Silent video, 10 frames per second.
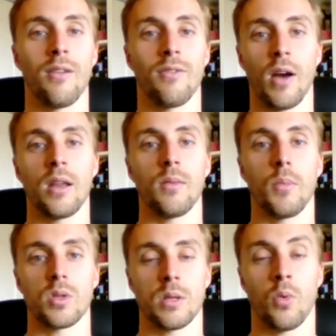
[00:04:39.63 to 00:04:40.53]
Find the
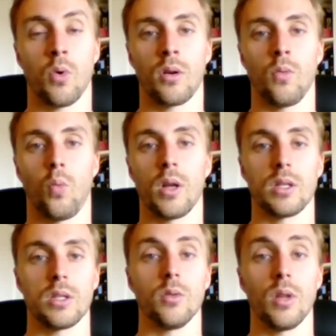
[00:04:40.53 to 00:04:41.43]
most important 1 to
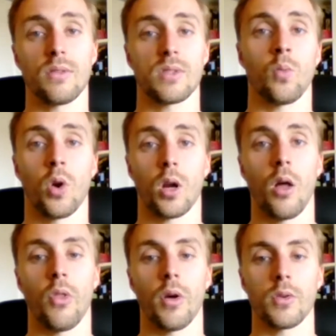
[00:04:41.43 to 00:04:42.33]
2 lifts and work
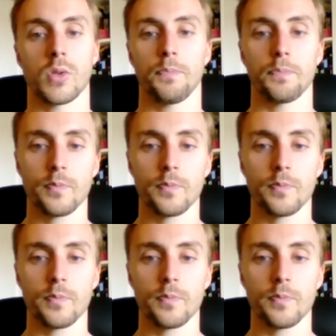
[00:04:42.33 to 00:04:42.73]
on those.